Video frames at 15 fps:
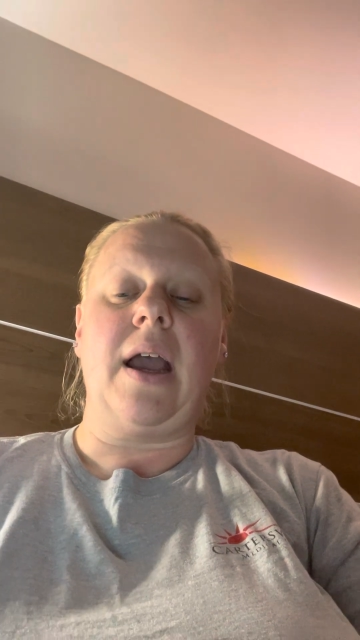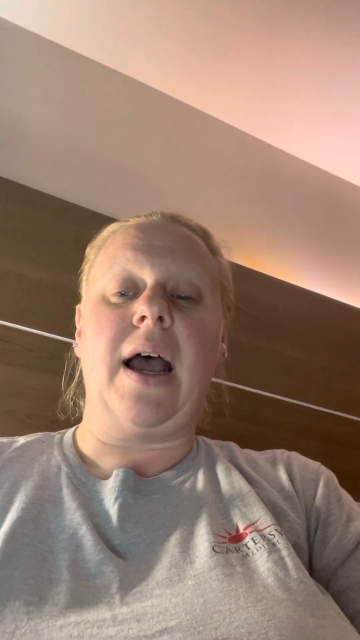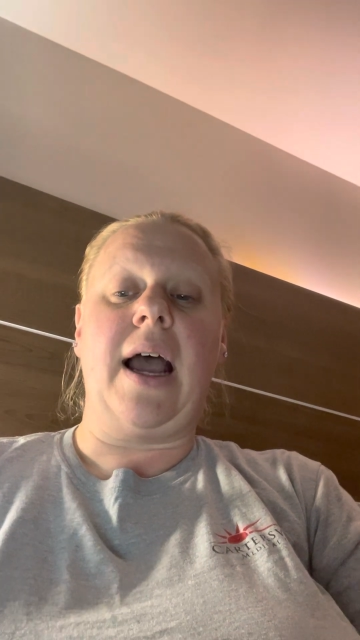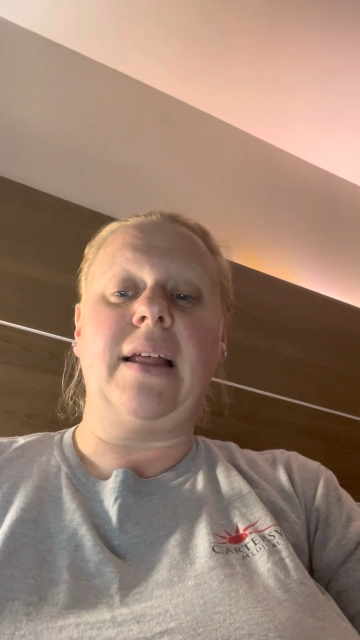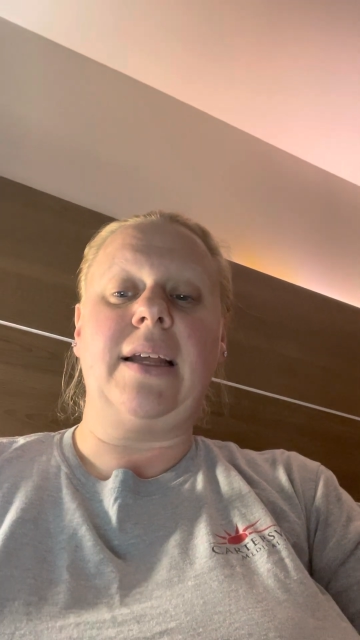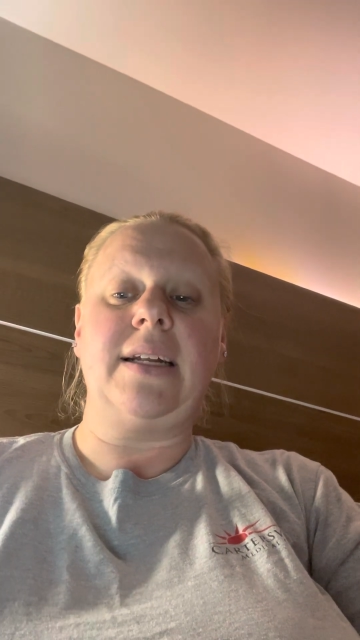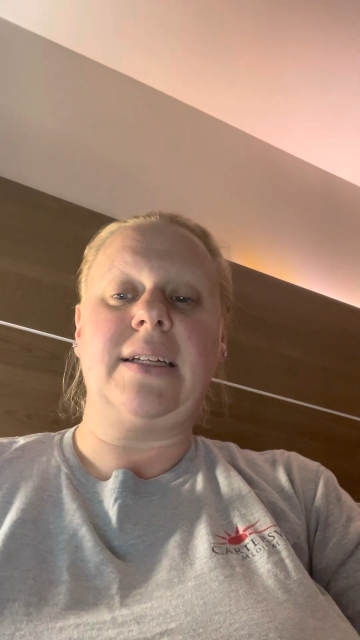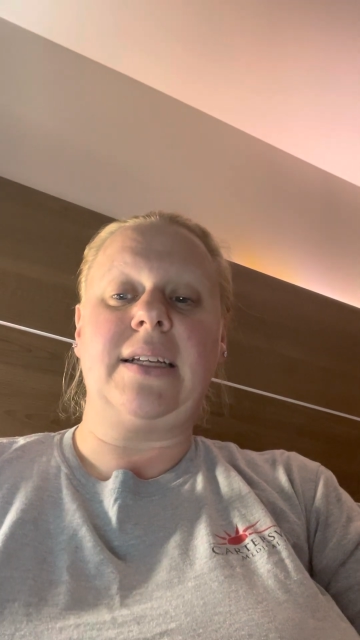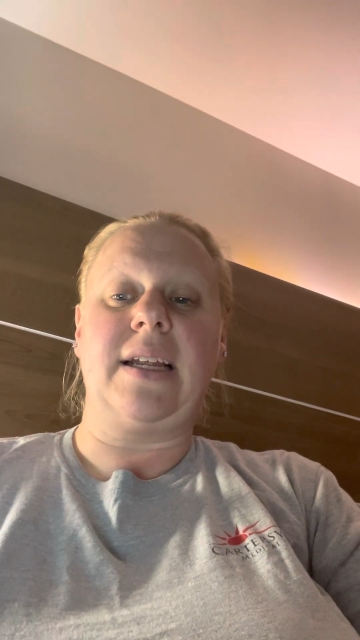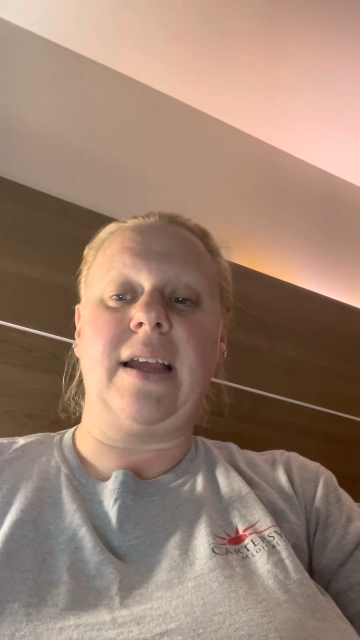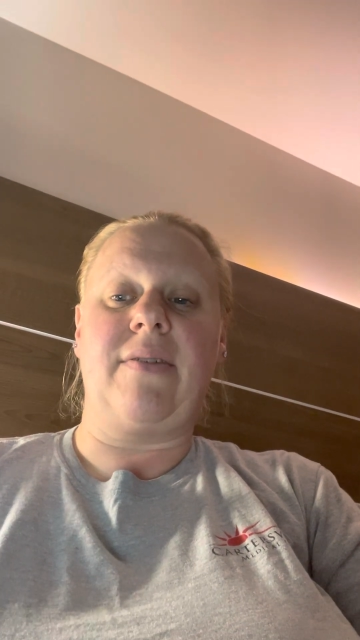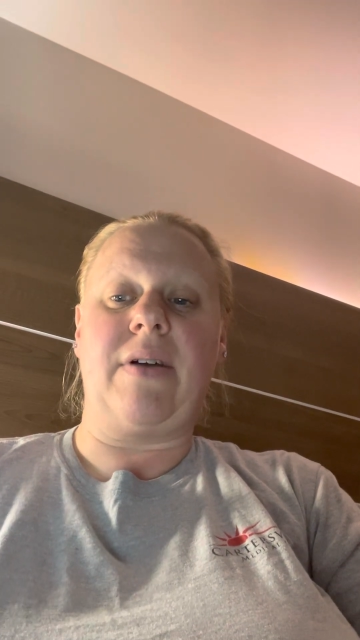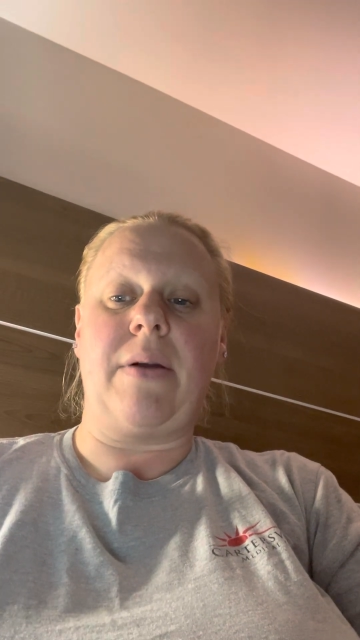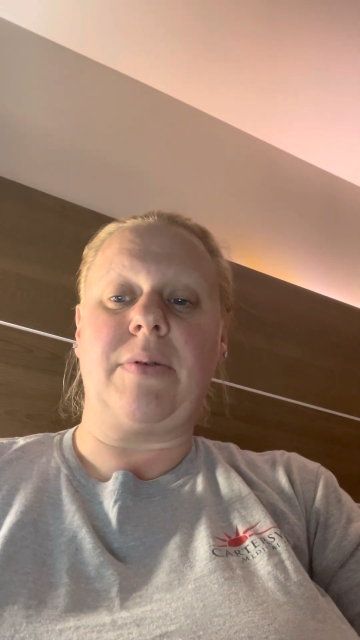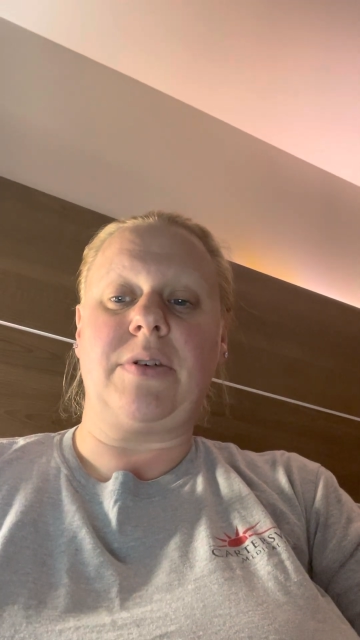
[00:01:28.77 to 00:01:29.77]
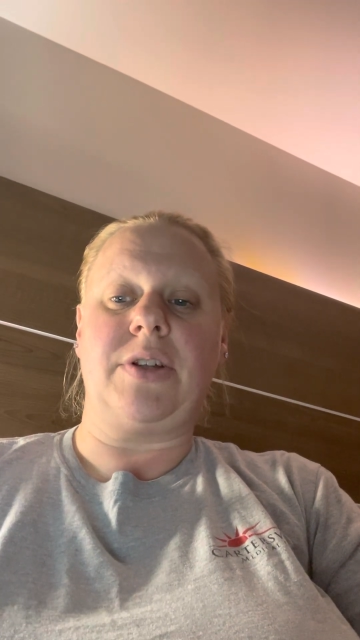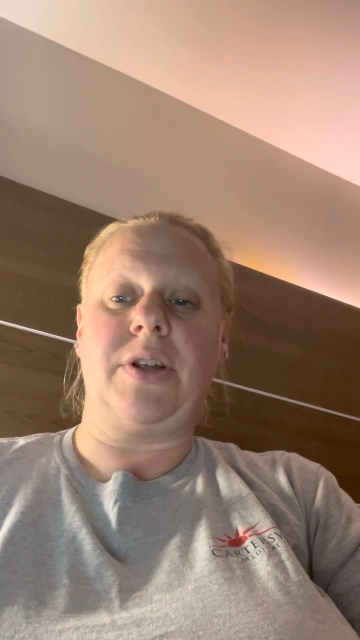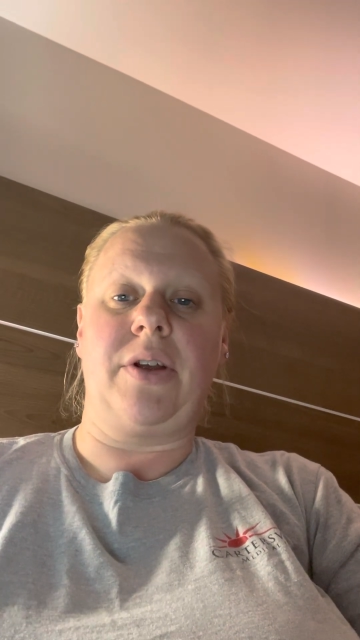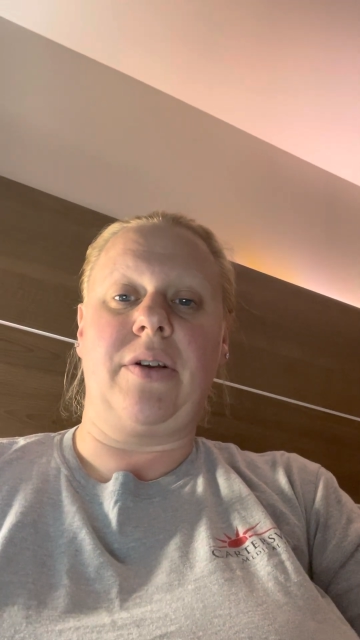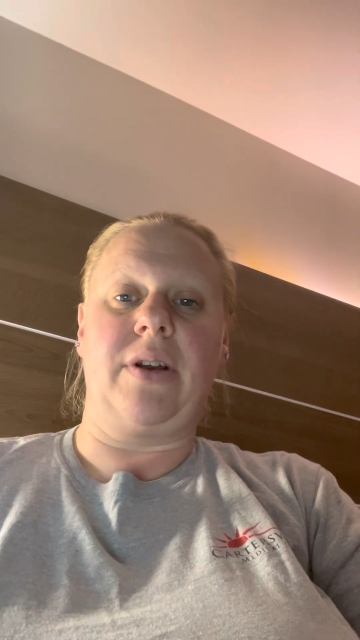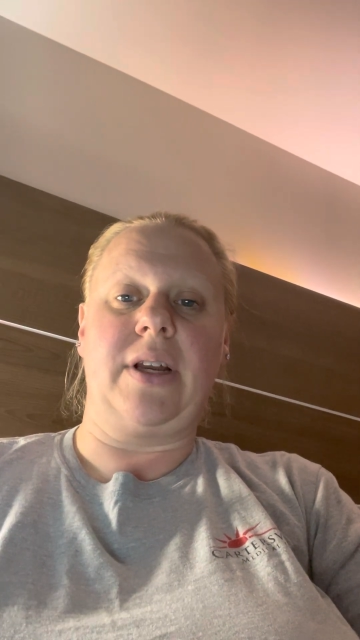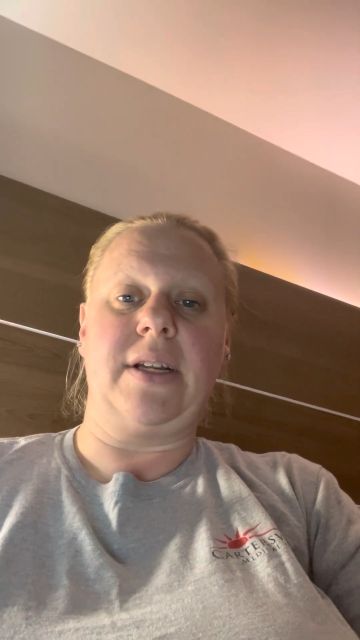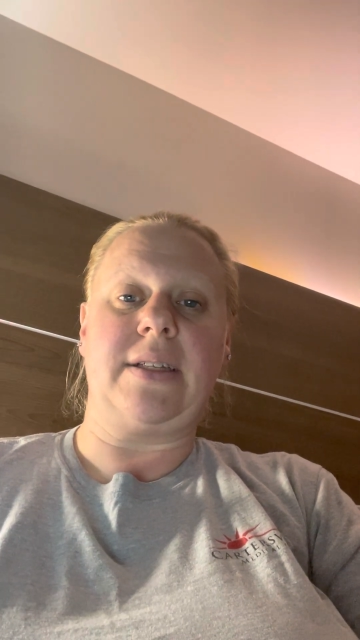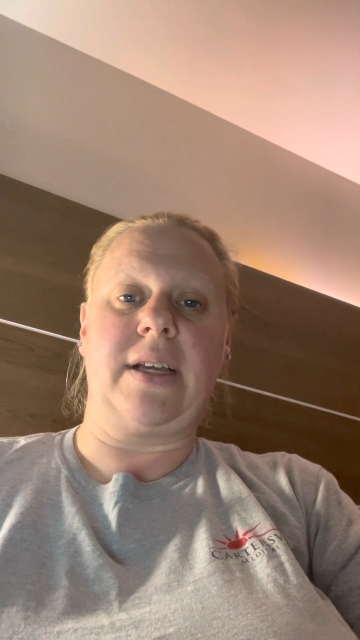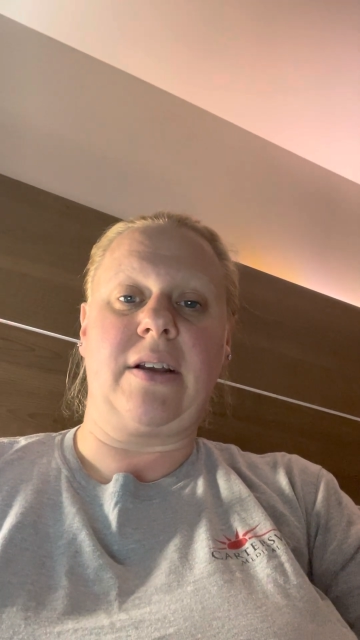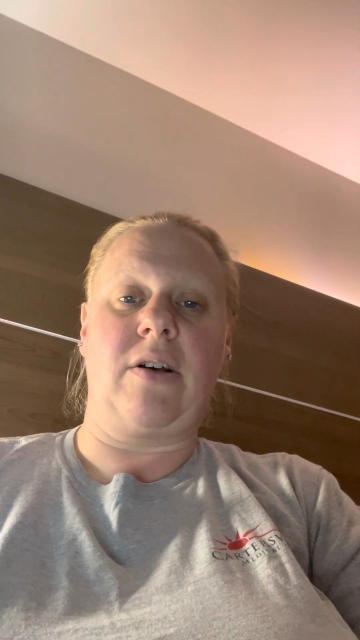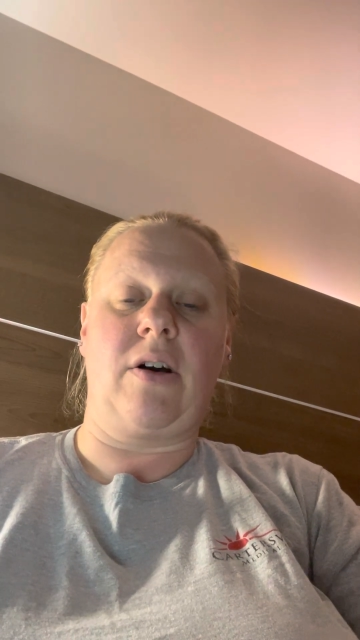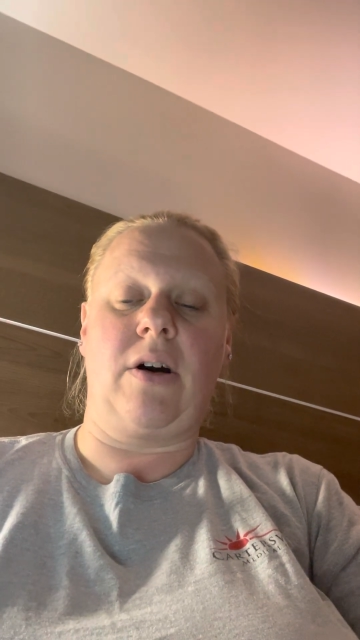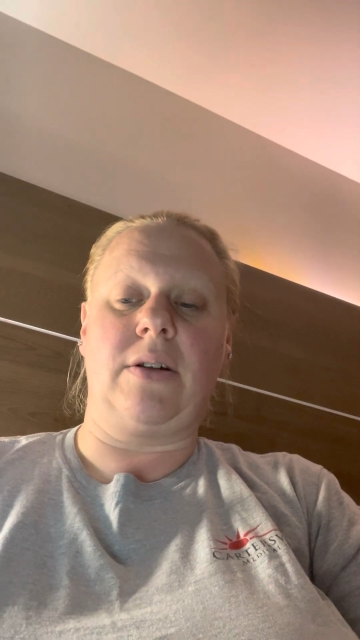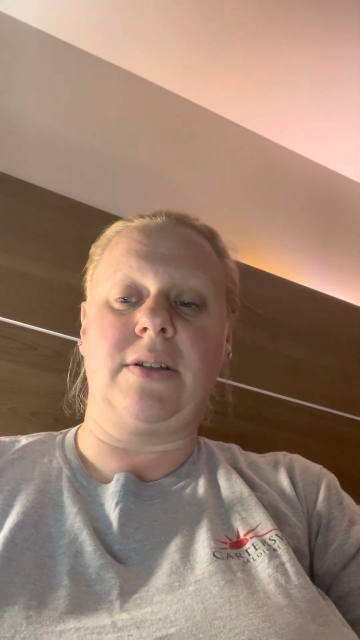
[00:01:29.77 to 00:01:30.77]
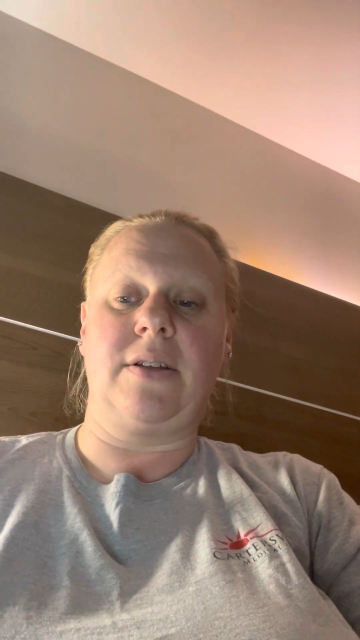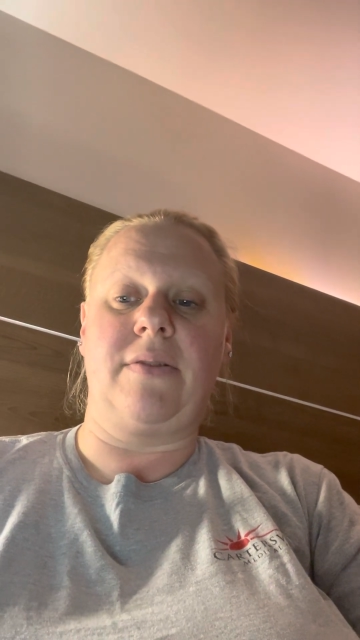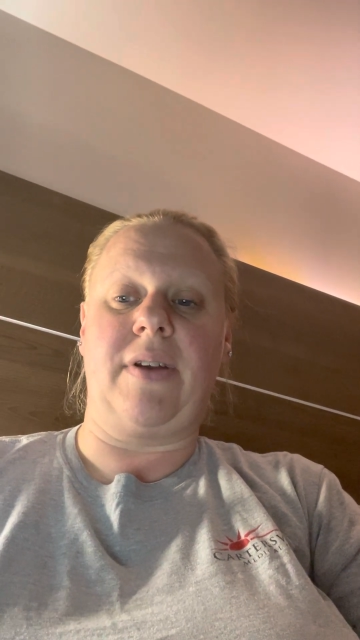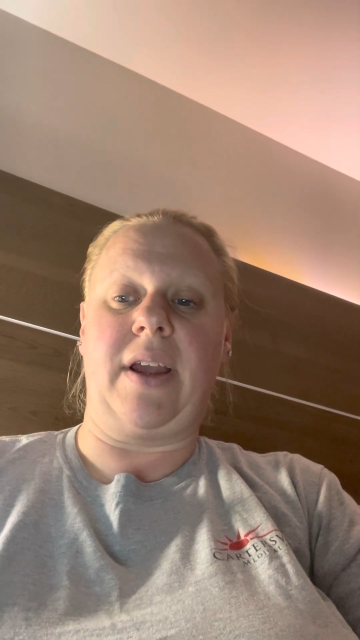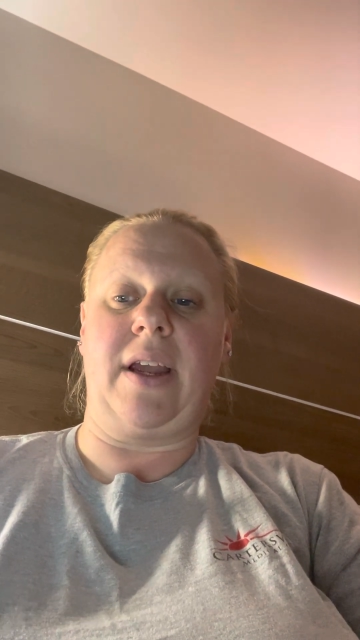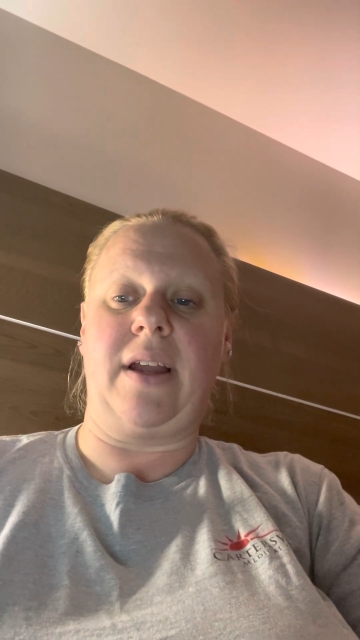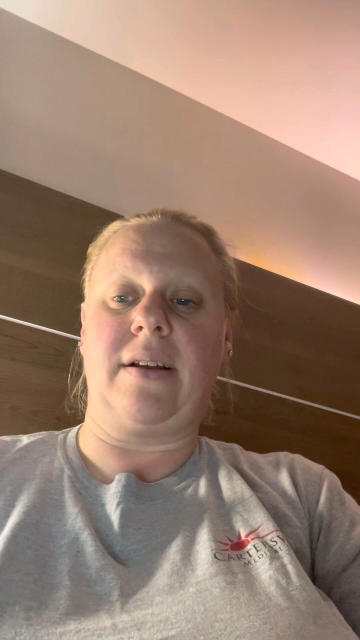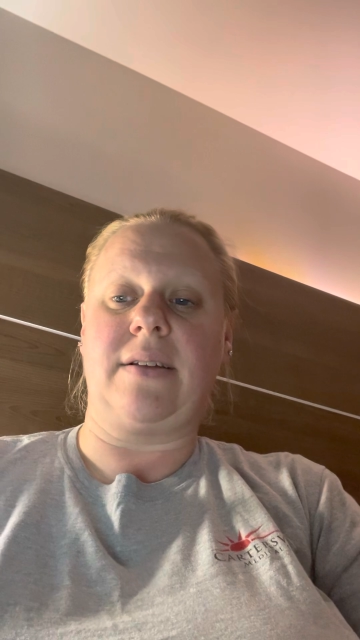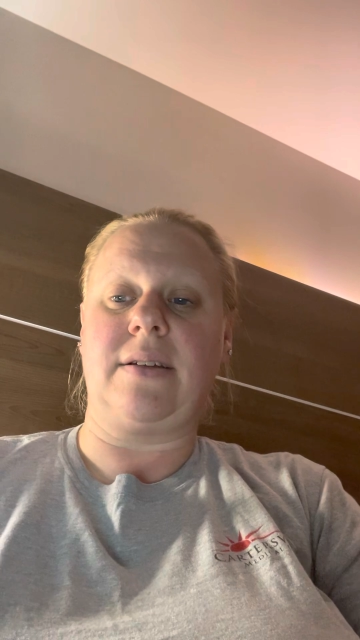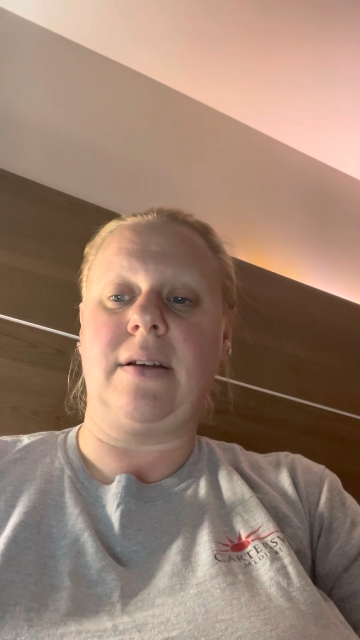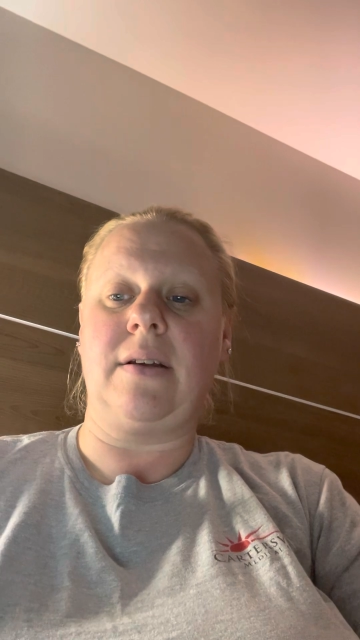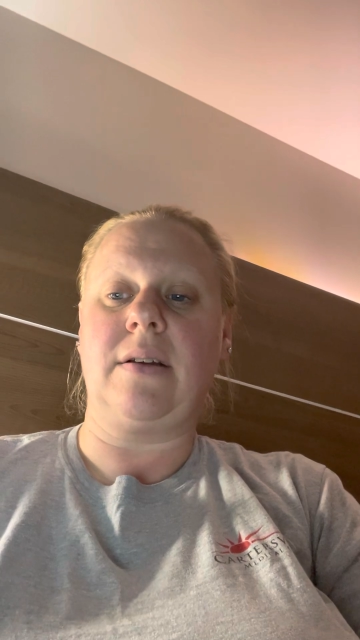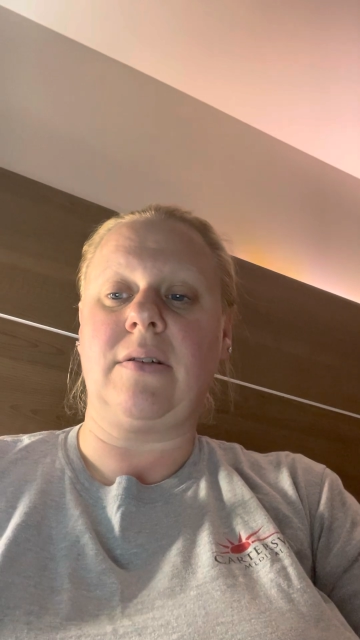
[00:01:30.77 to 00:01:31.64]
I like to give opportunities that cultivate